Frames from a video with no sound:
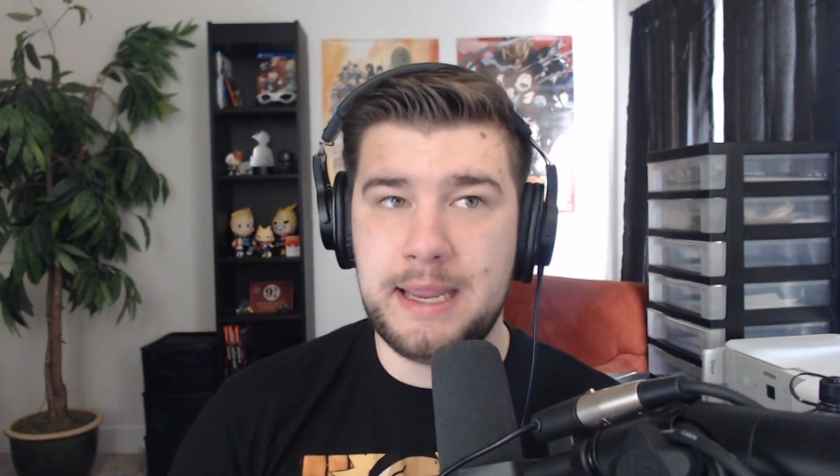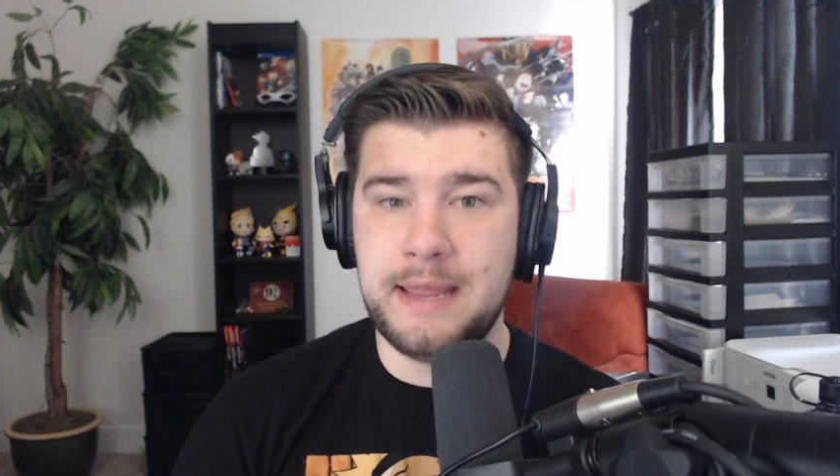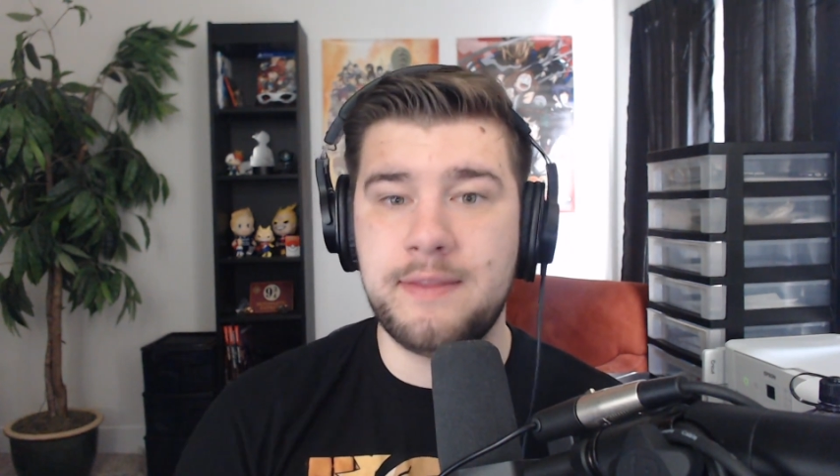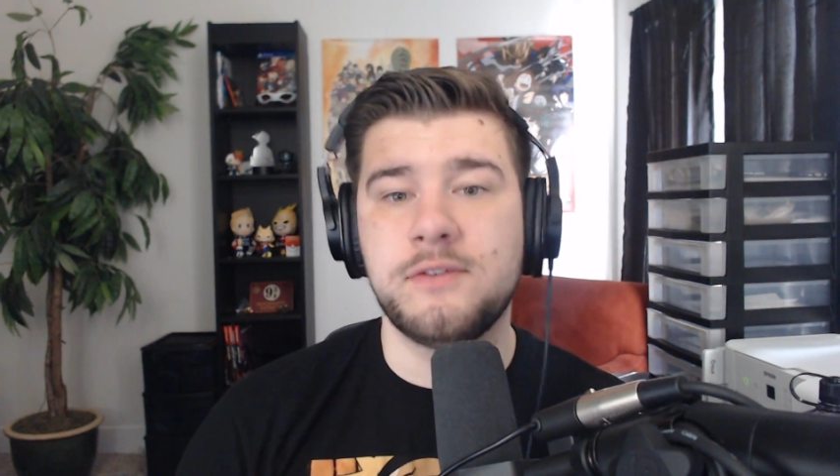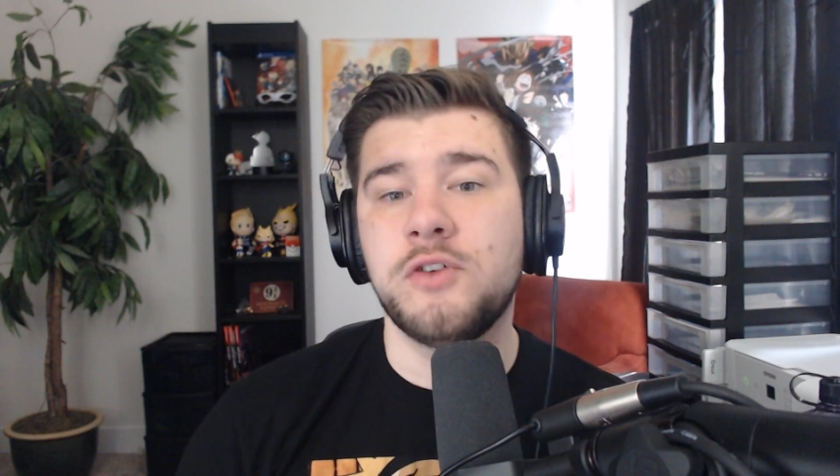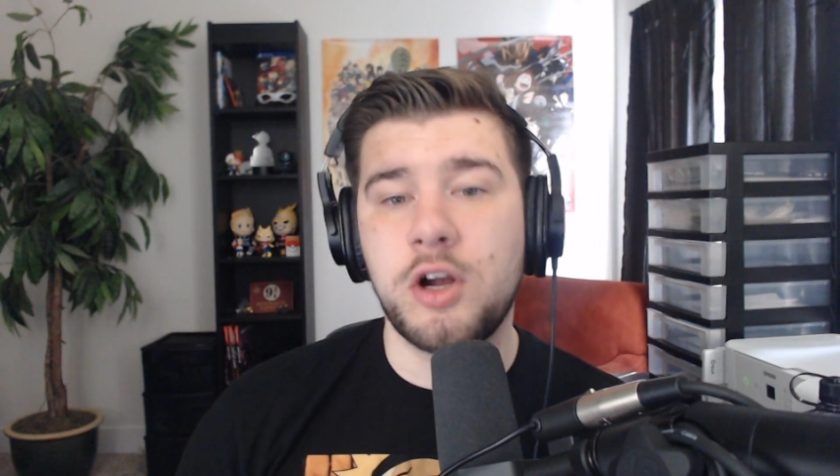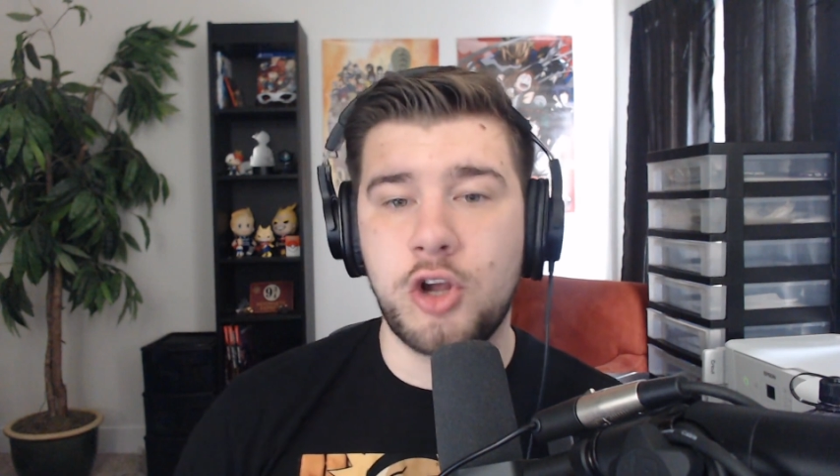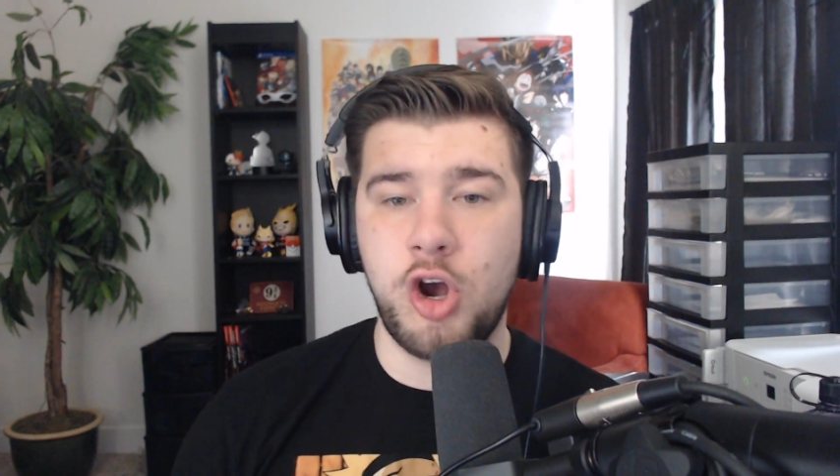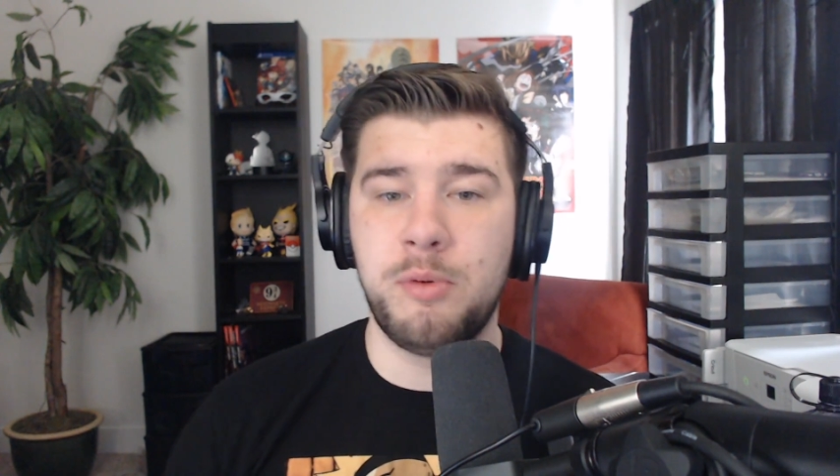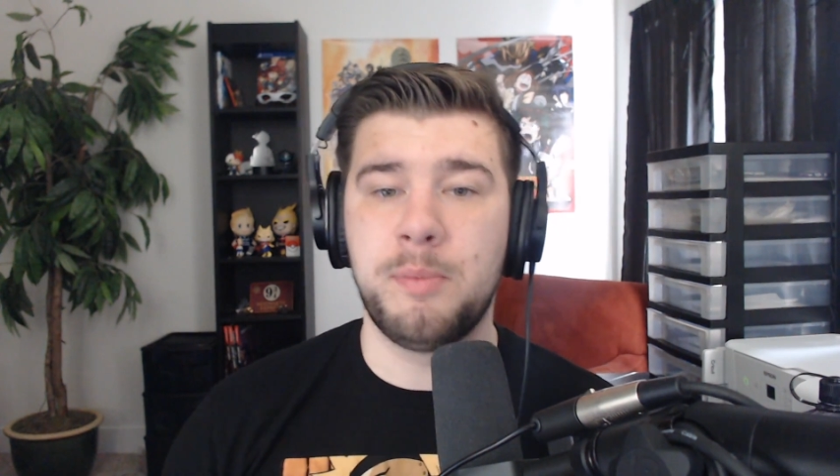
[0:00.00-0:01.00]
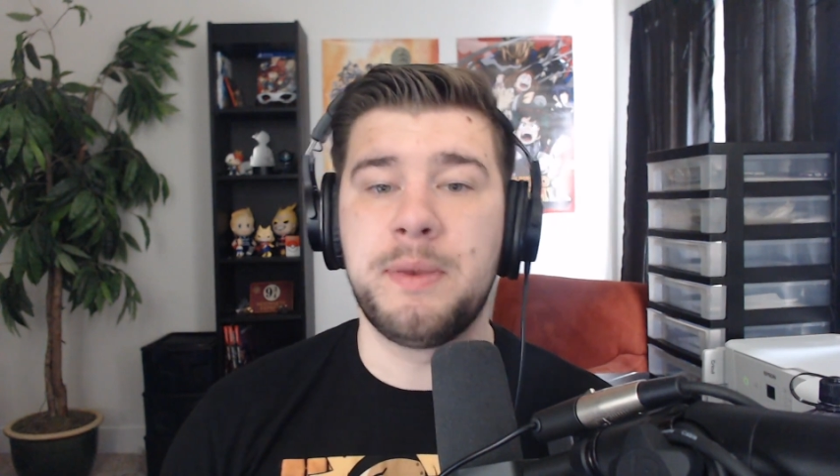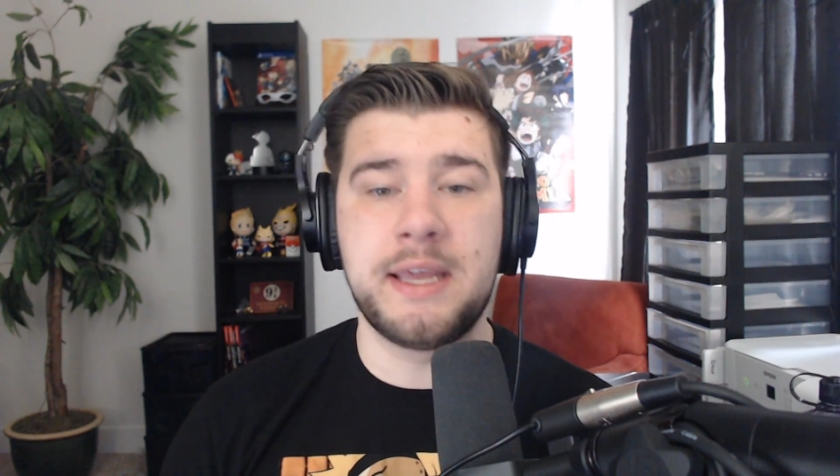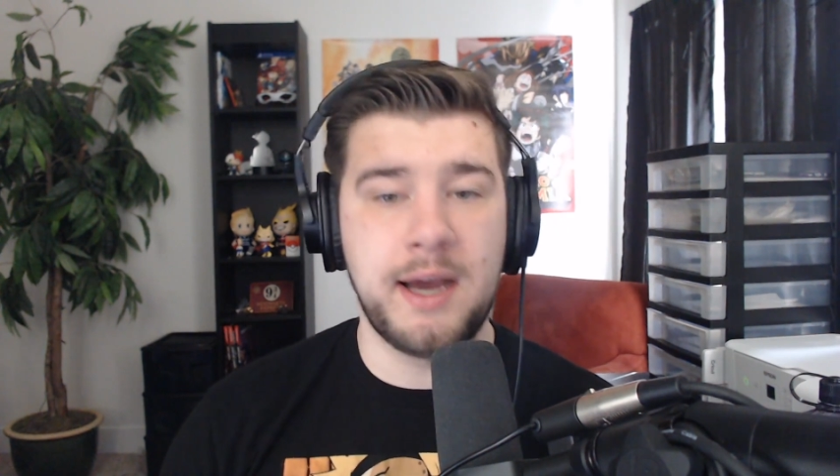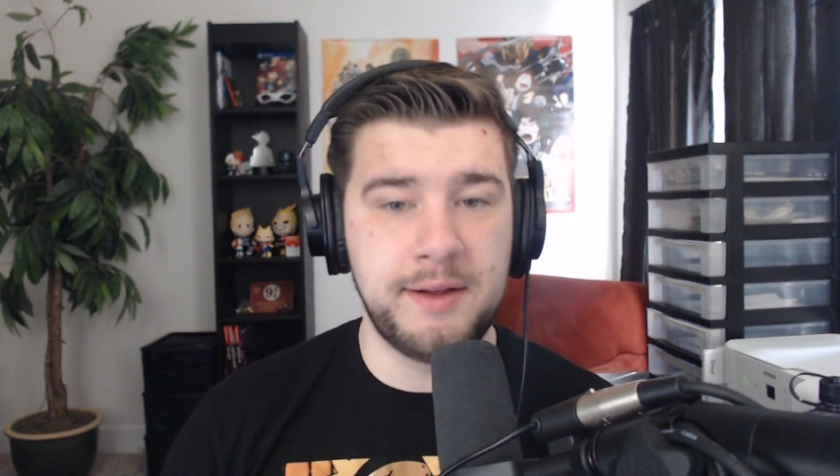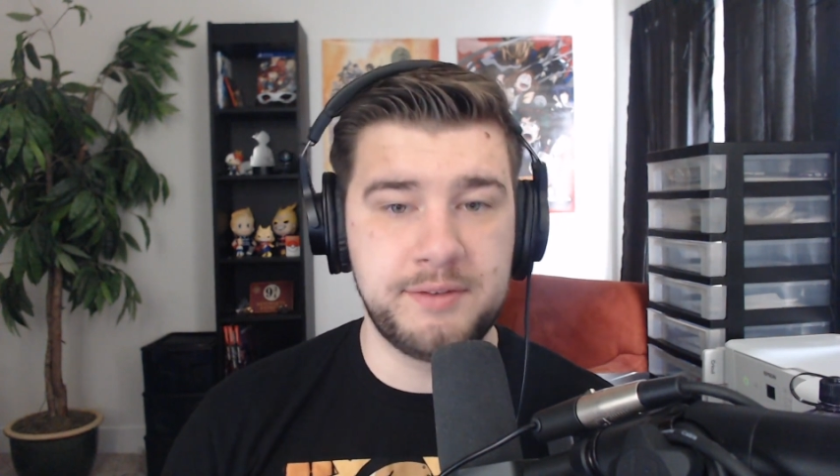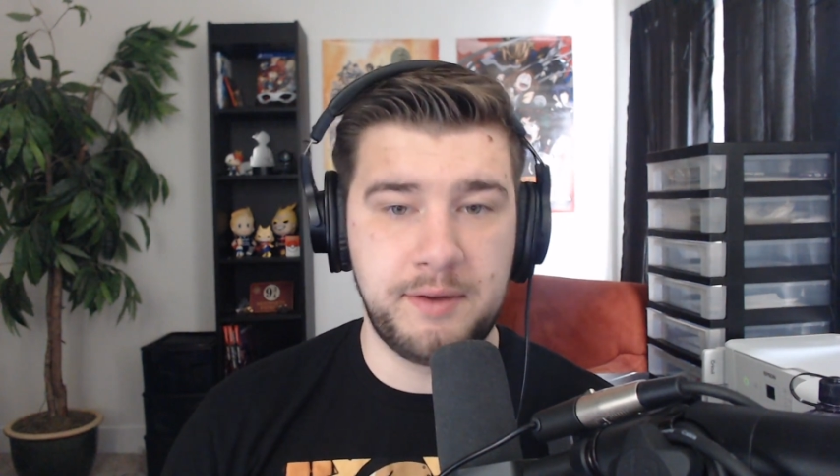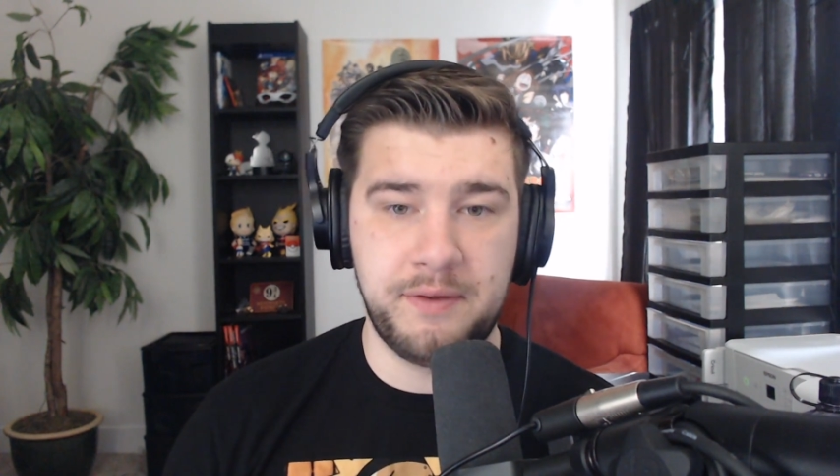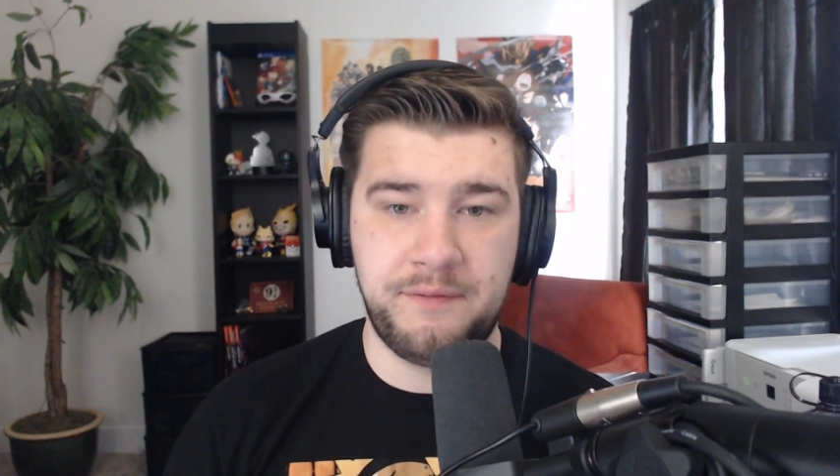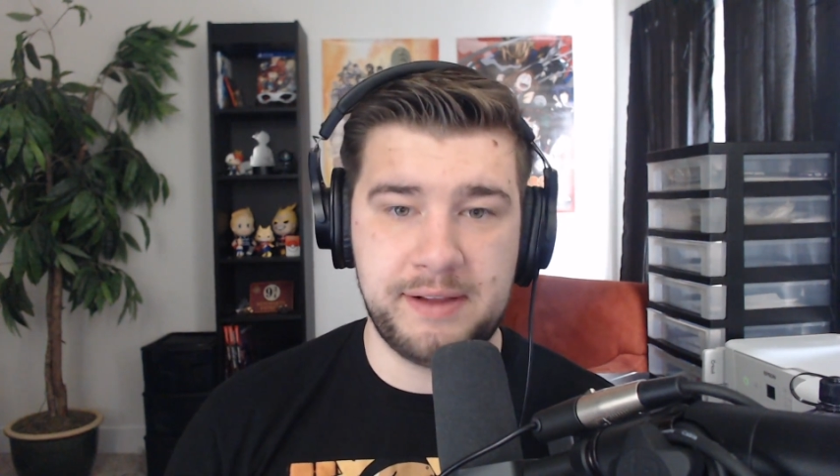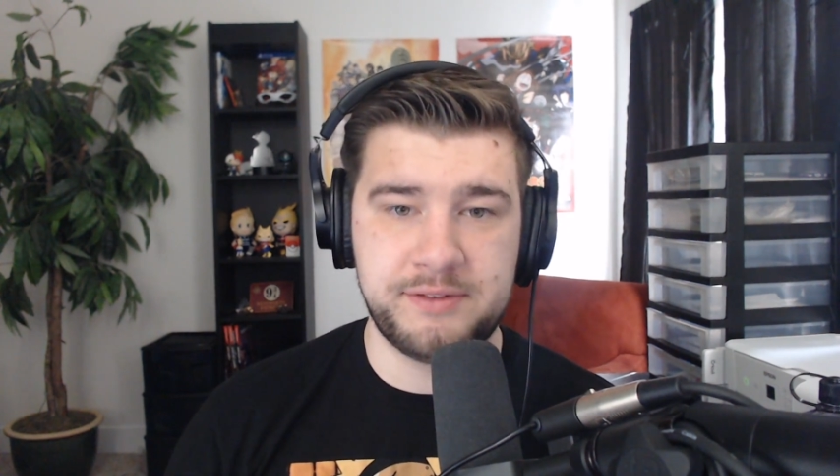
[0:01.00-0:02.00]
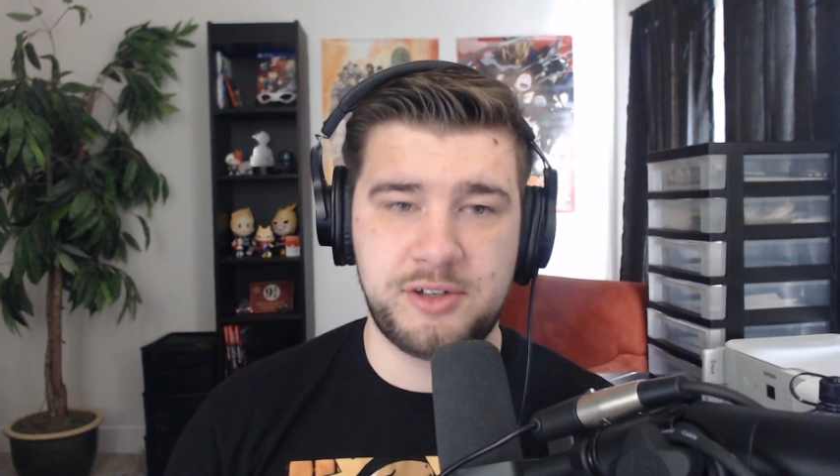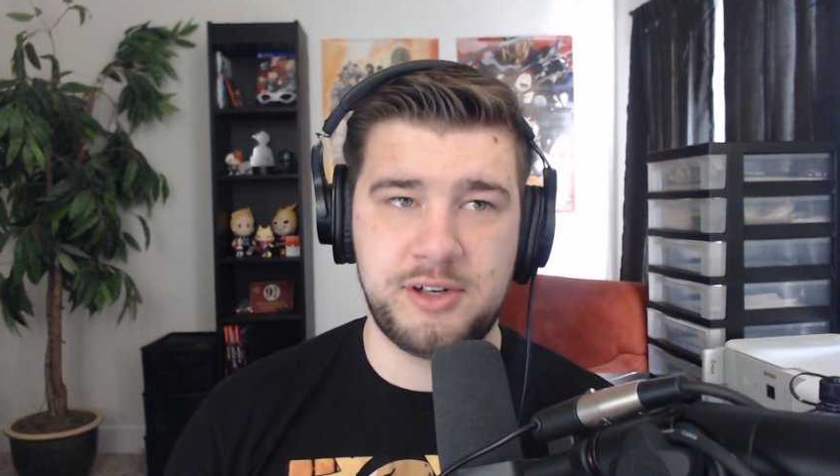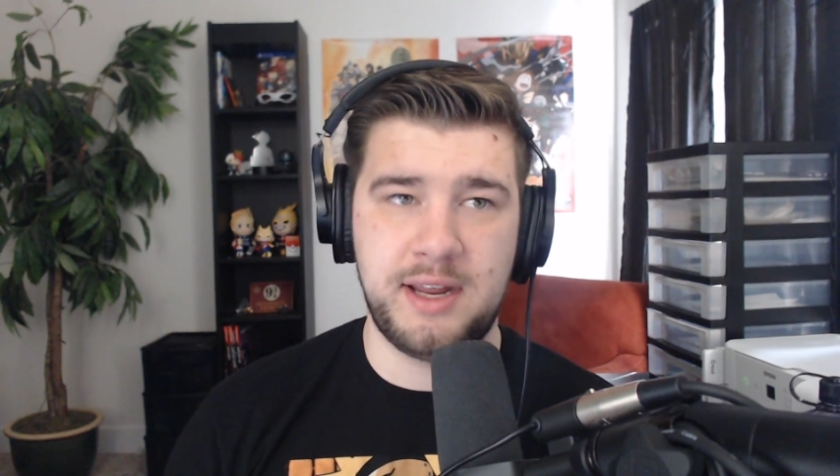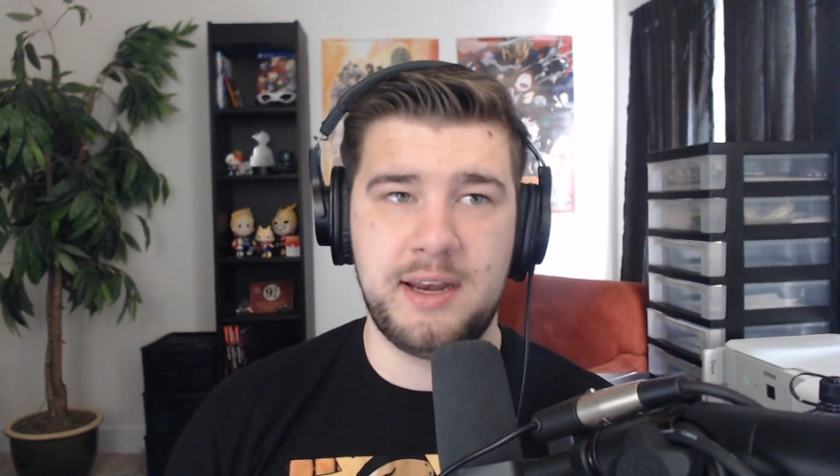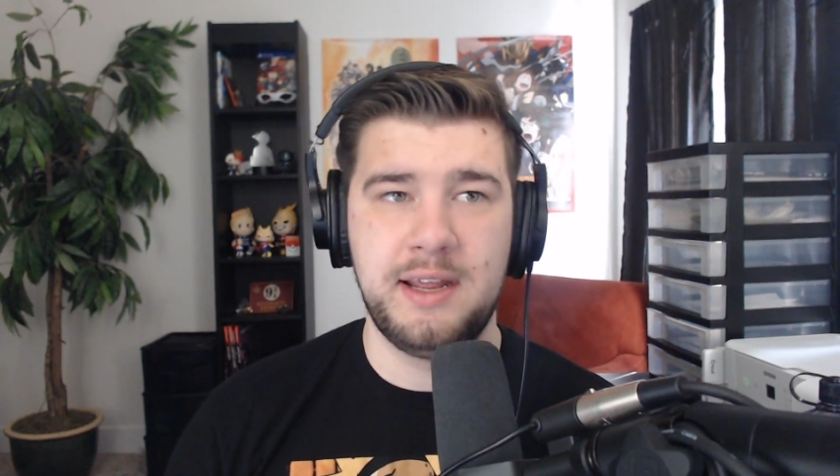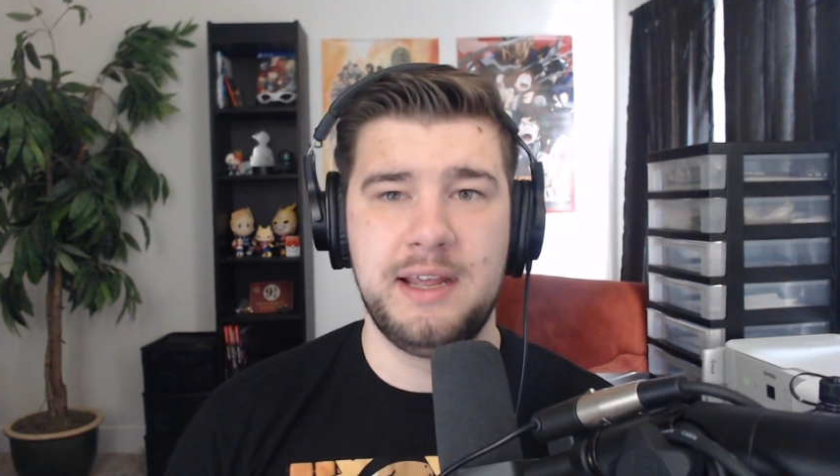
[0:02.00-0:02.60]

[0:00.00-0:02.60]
in this long coma because of the vestige state.